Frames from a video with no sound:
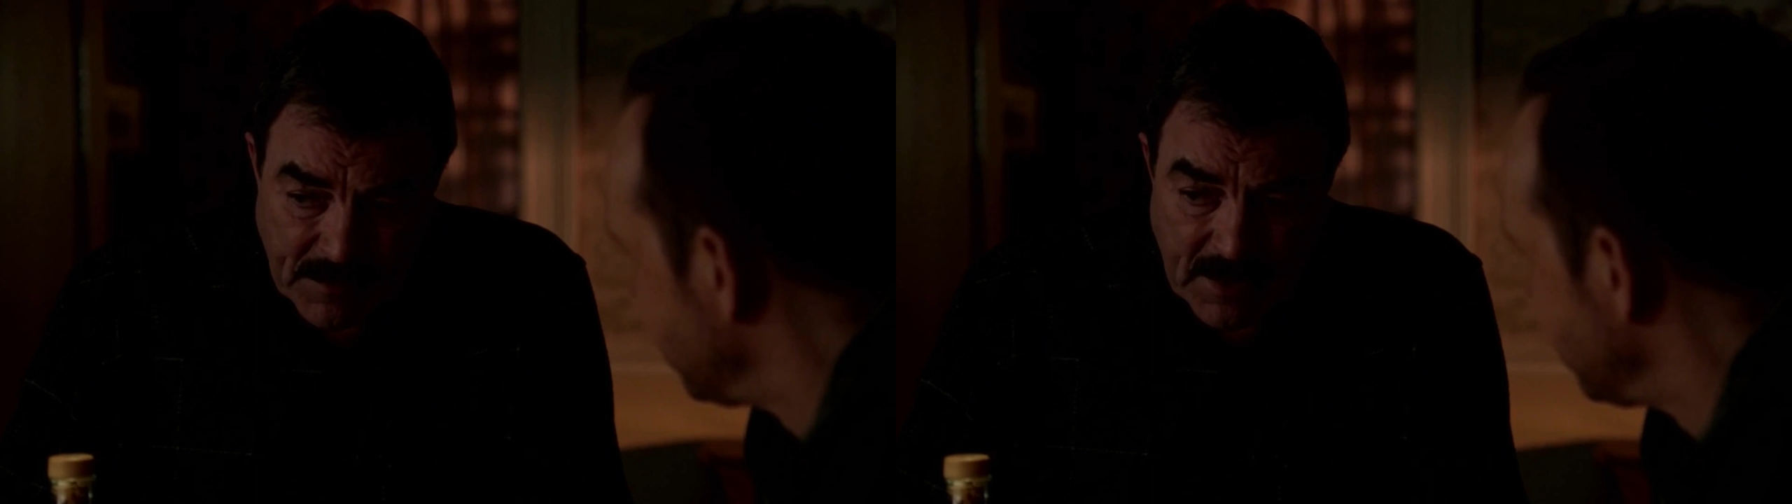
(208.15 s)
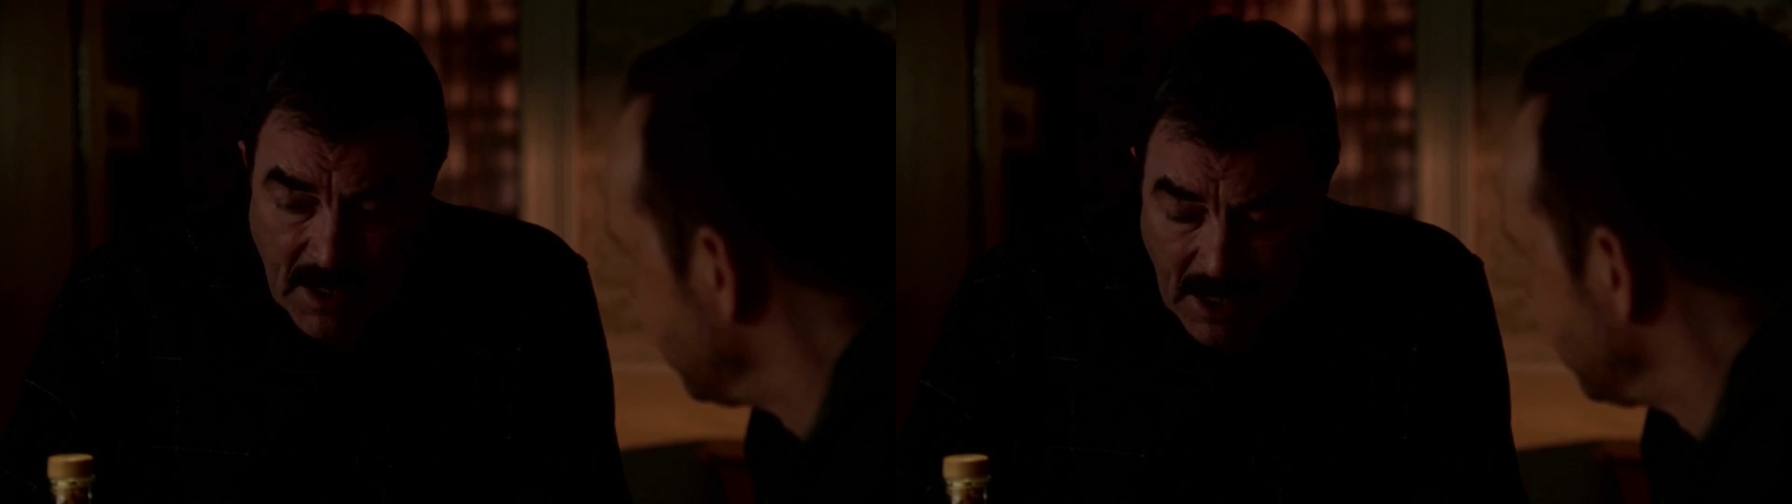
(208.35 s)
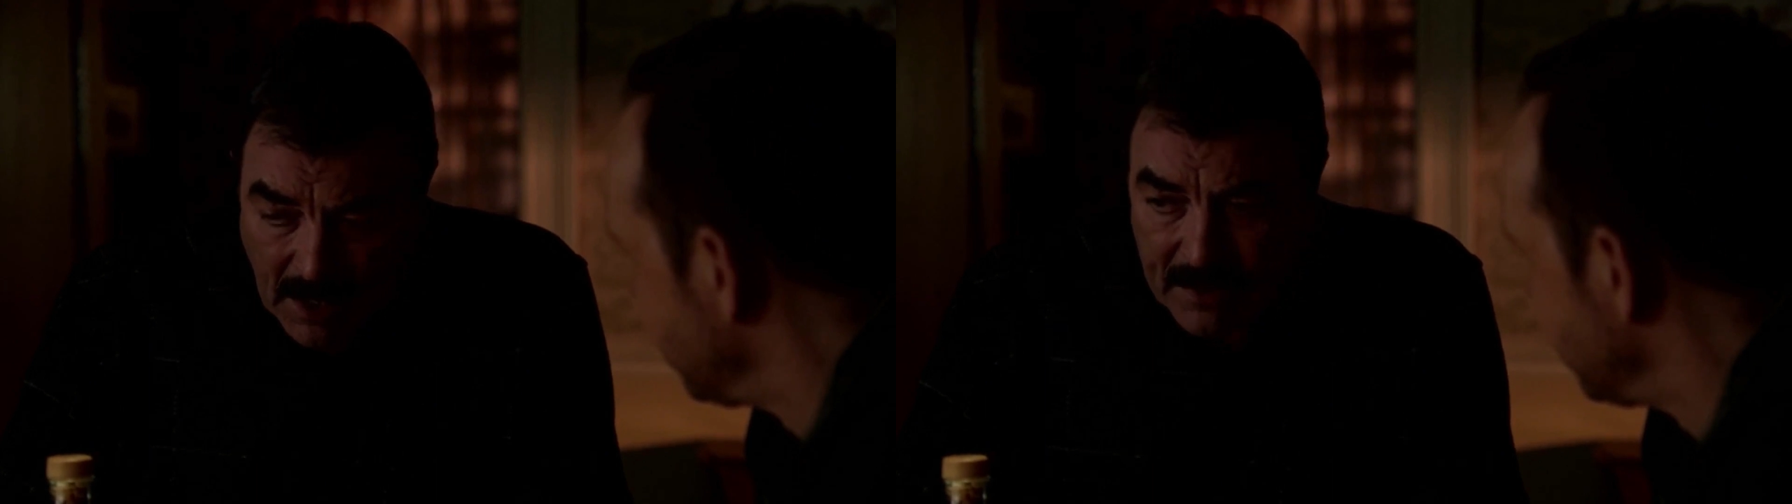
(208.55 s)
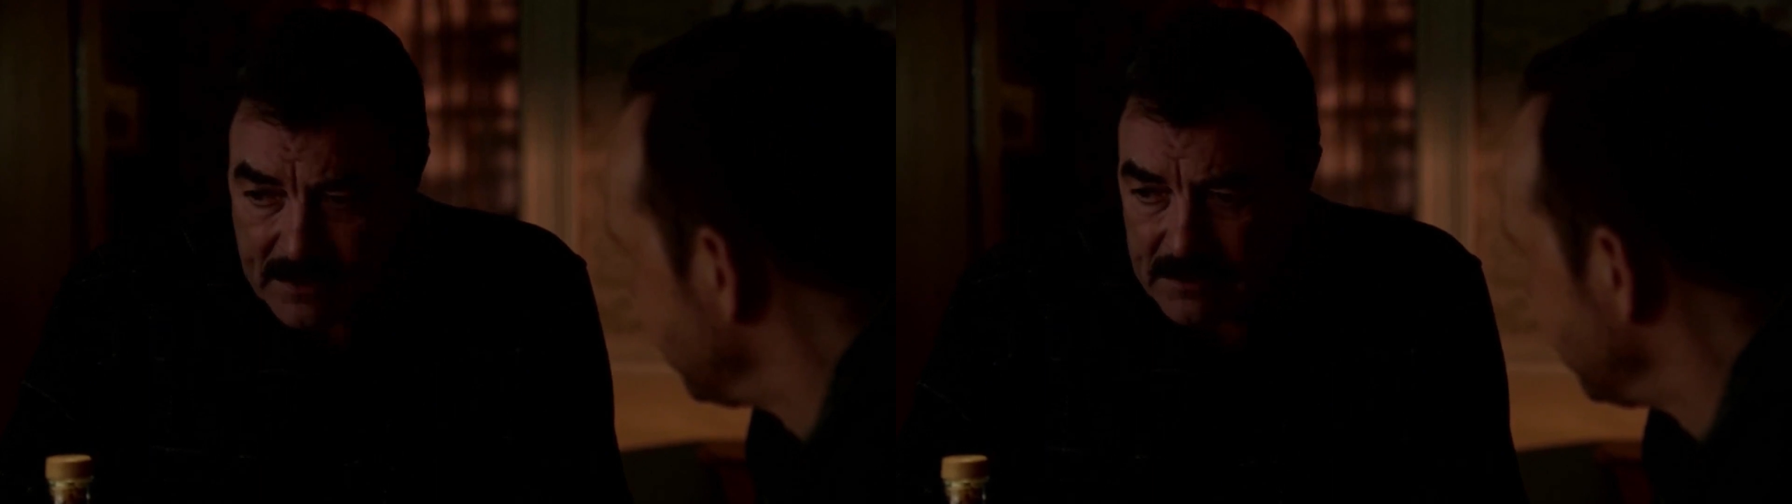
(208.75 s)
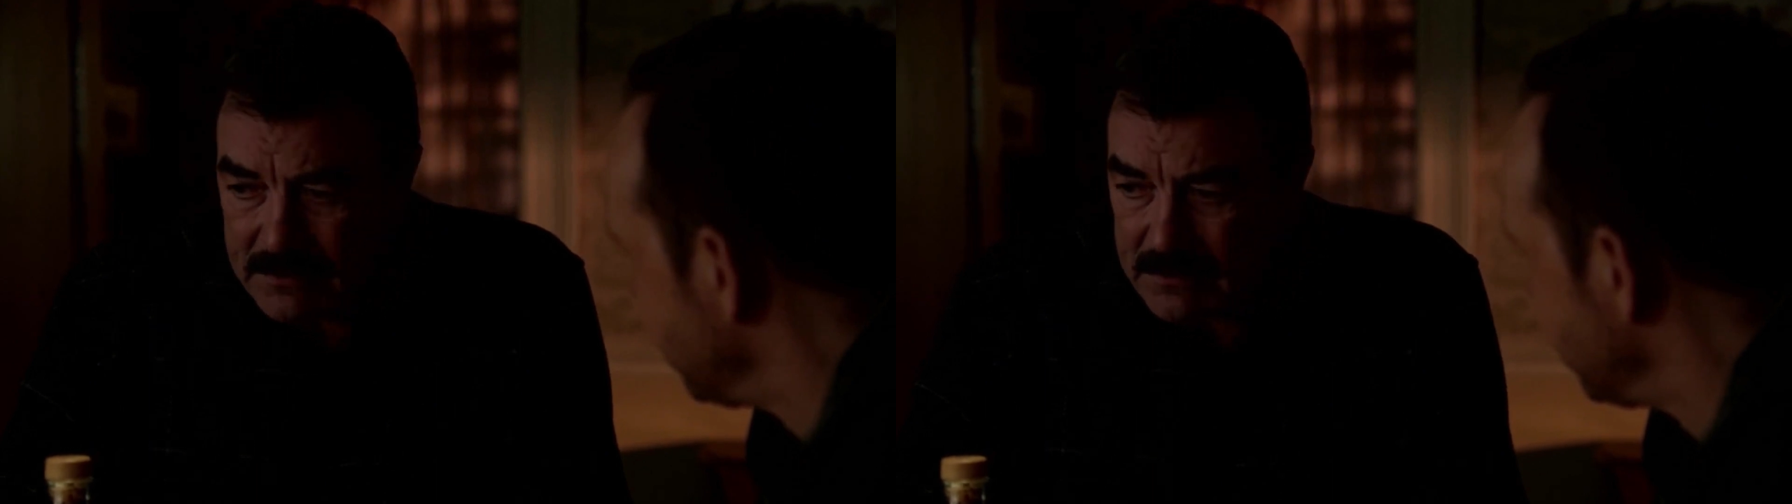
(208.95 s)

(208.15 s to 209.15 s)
And I